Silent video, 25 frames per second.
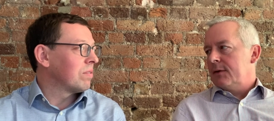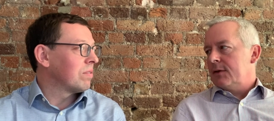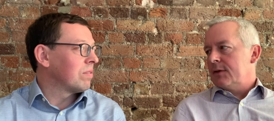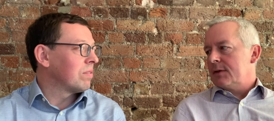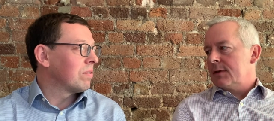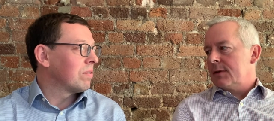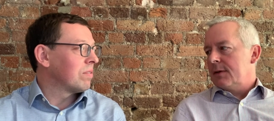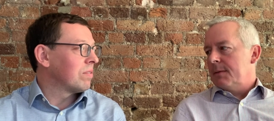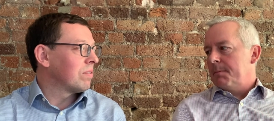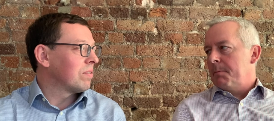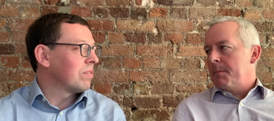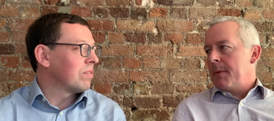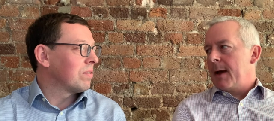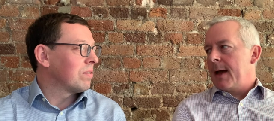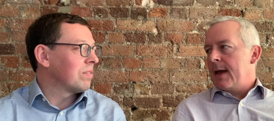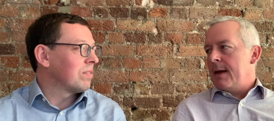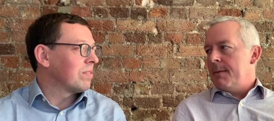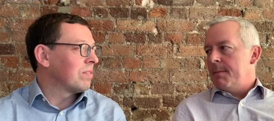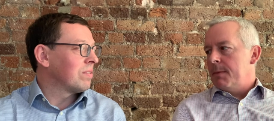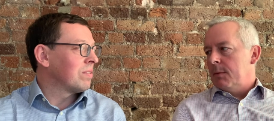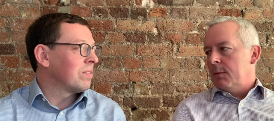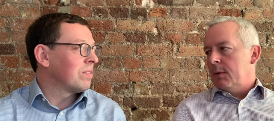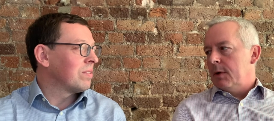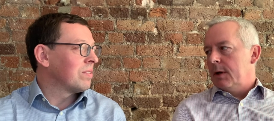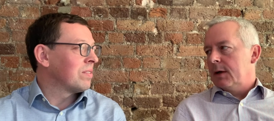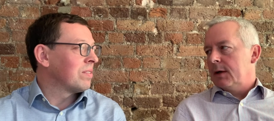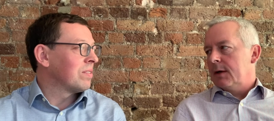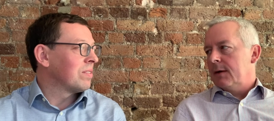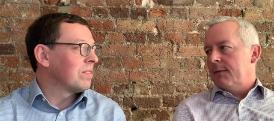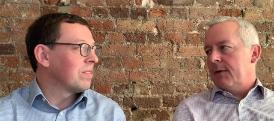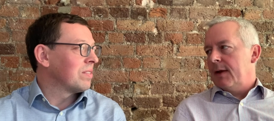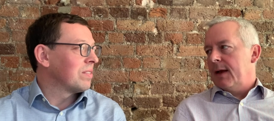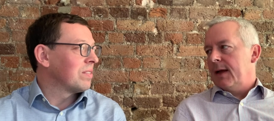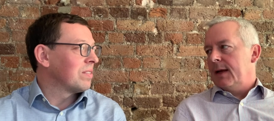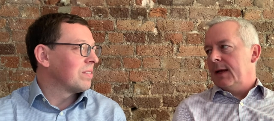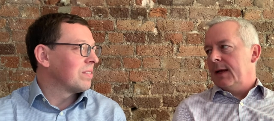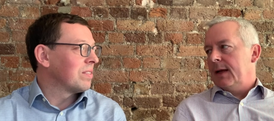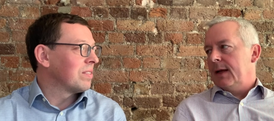Speaker 1: just the paperwork of
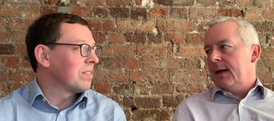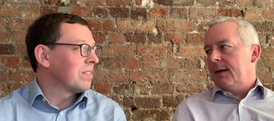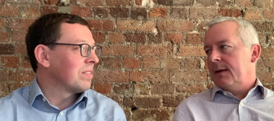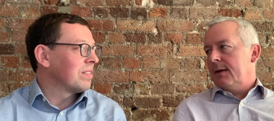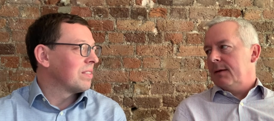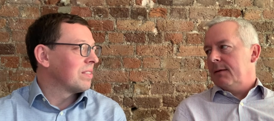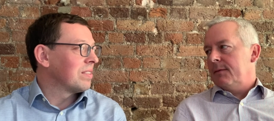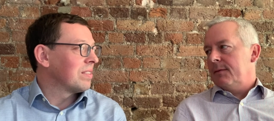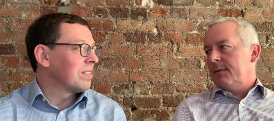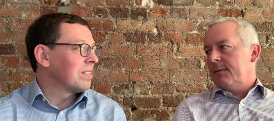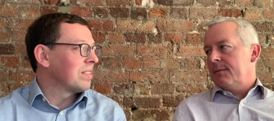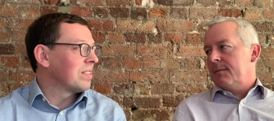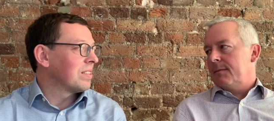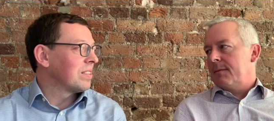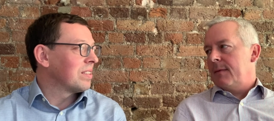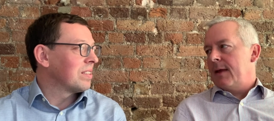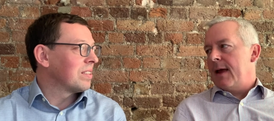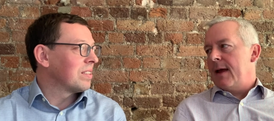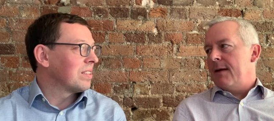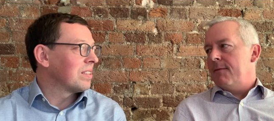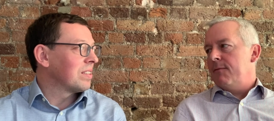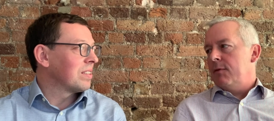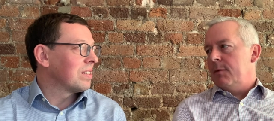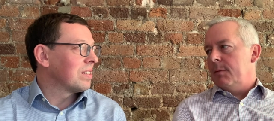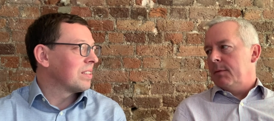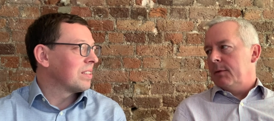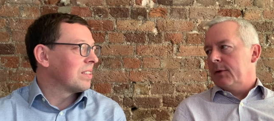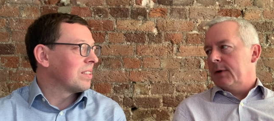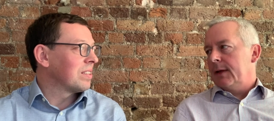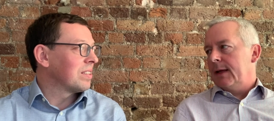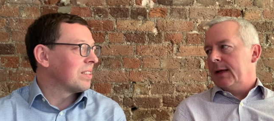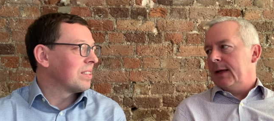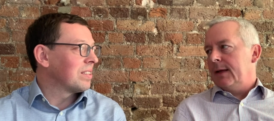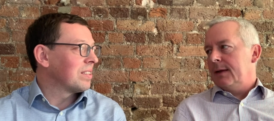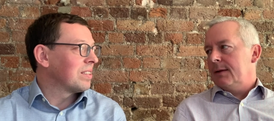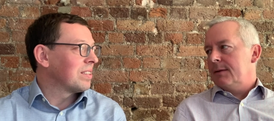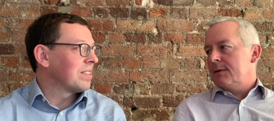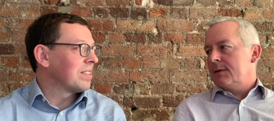getting
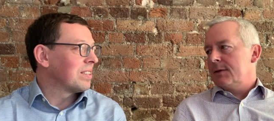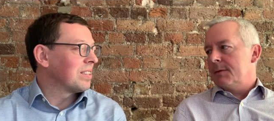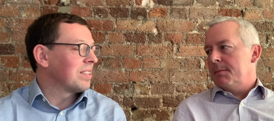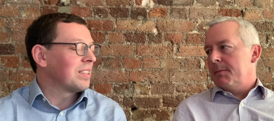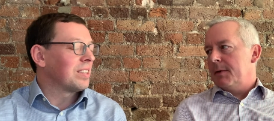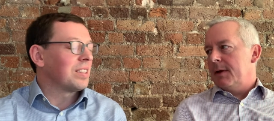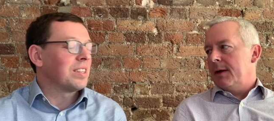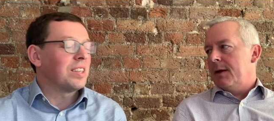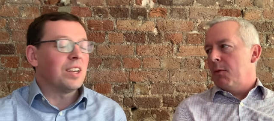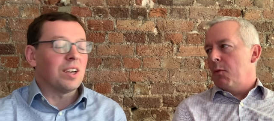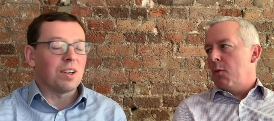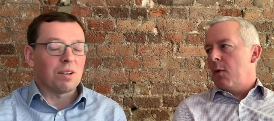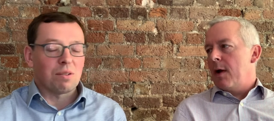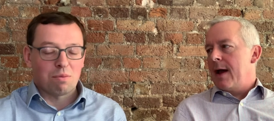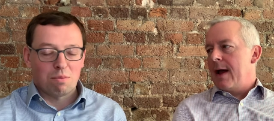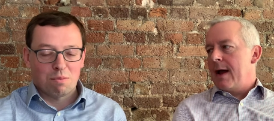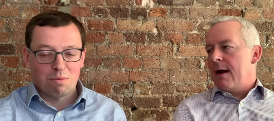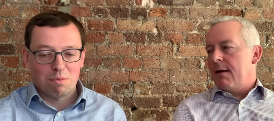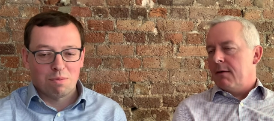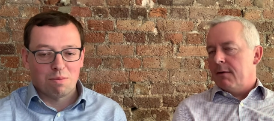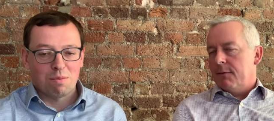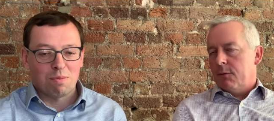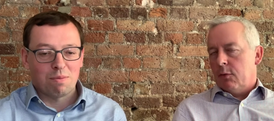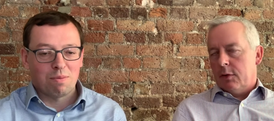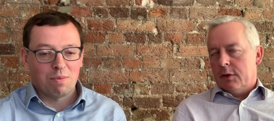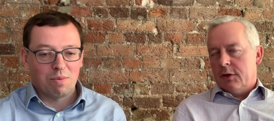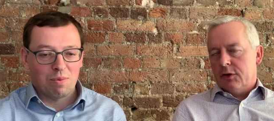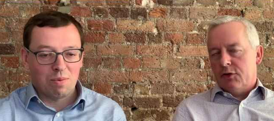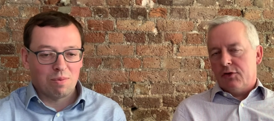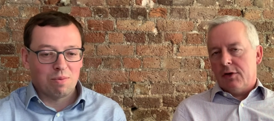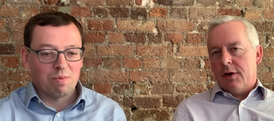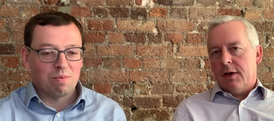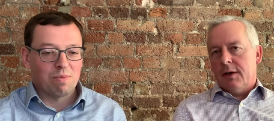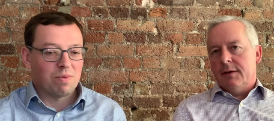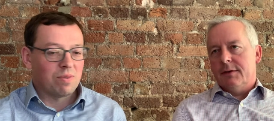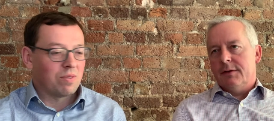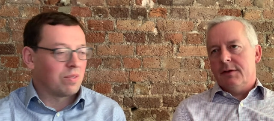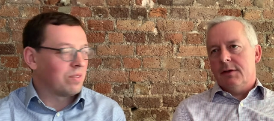everybody to be yeah. aware of what you're
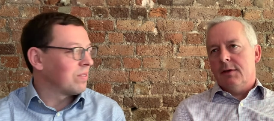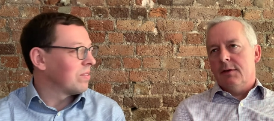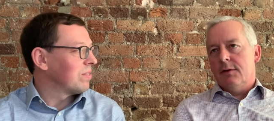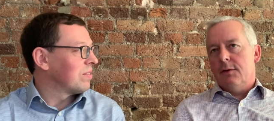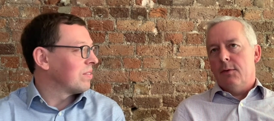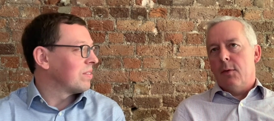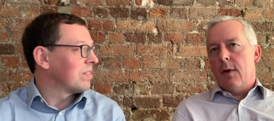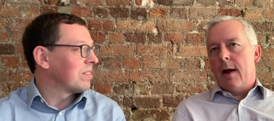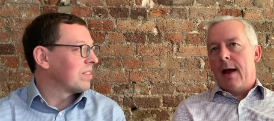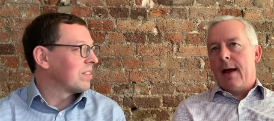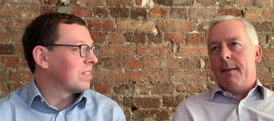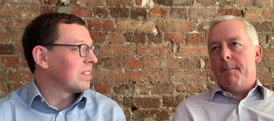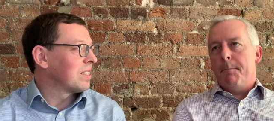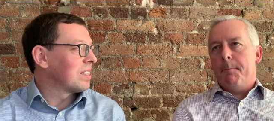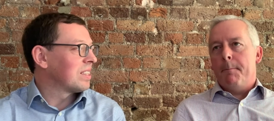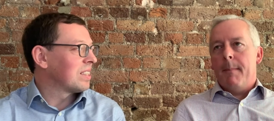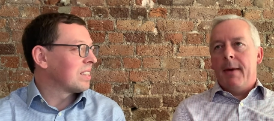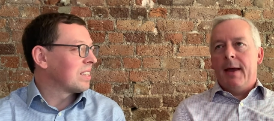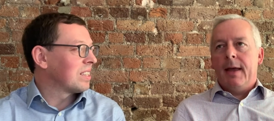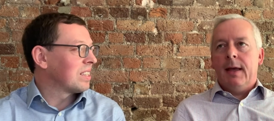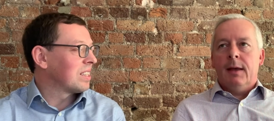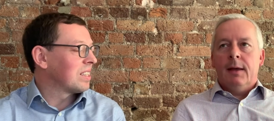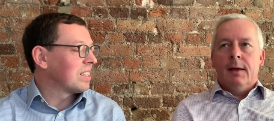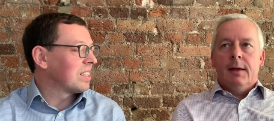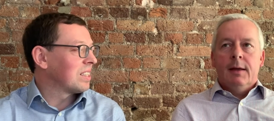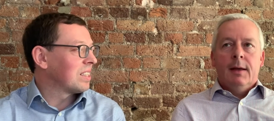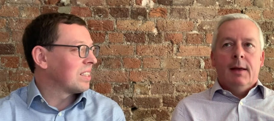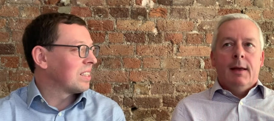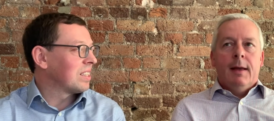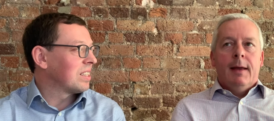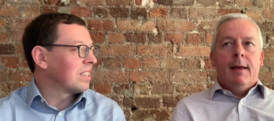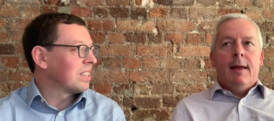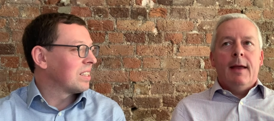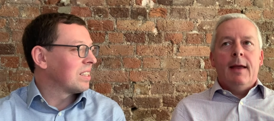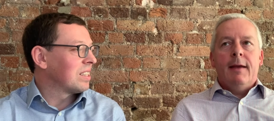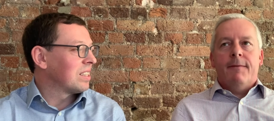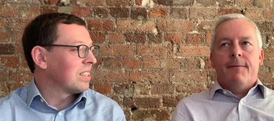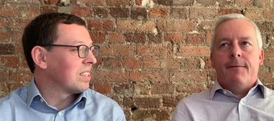trying to do, may
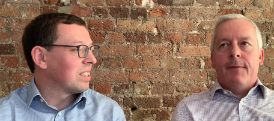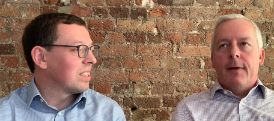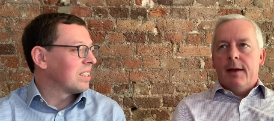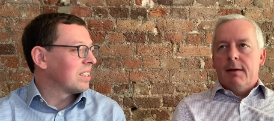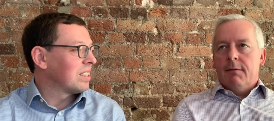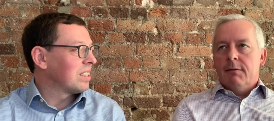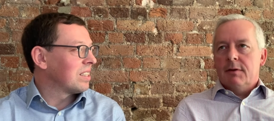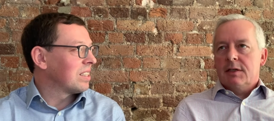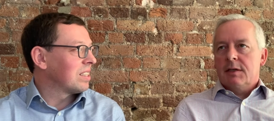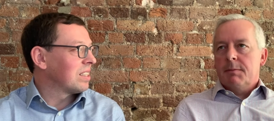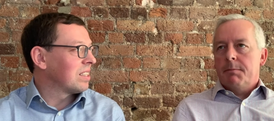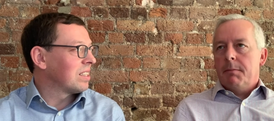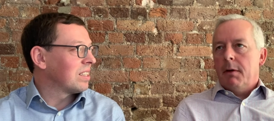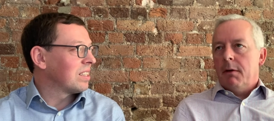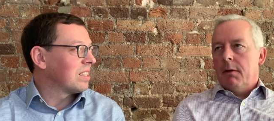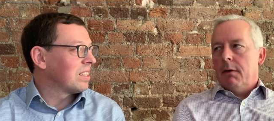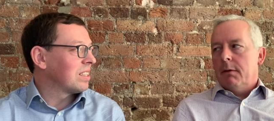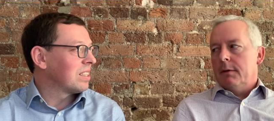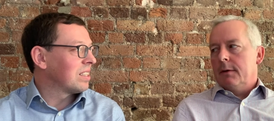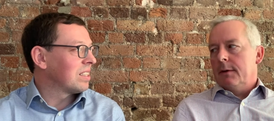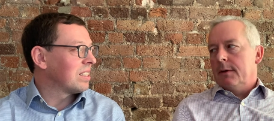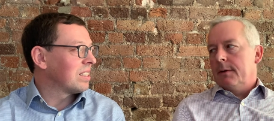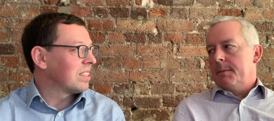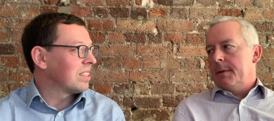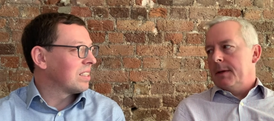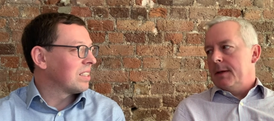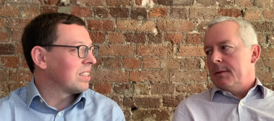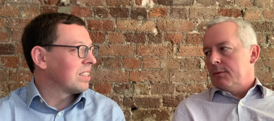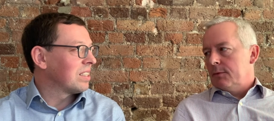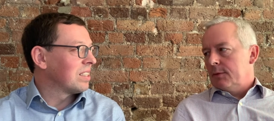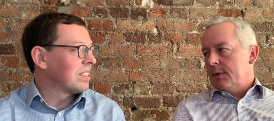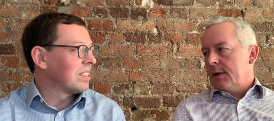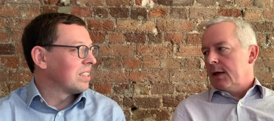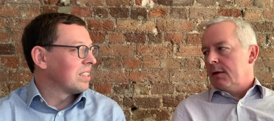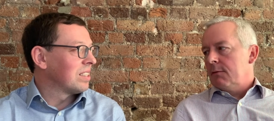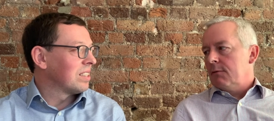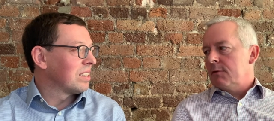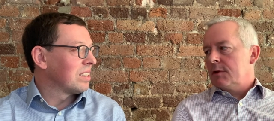if they respond, people
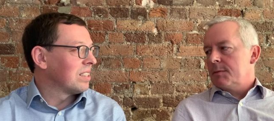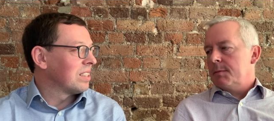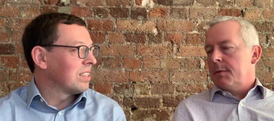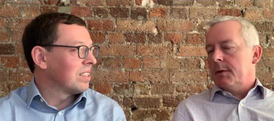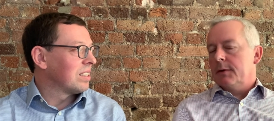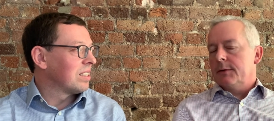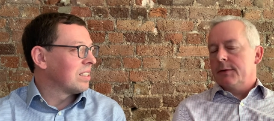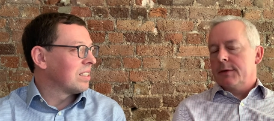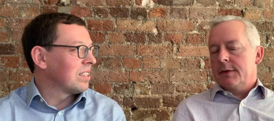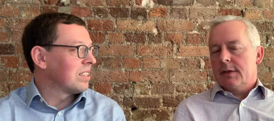don't respond.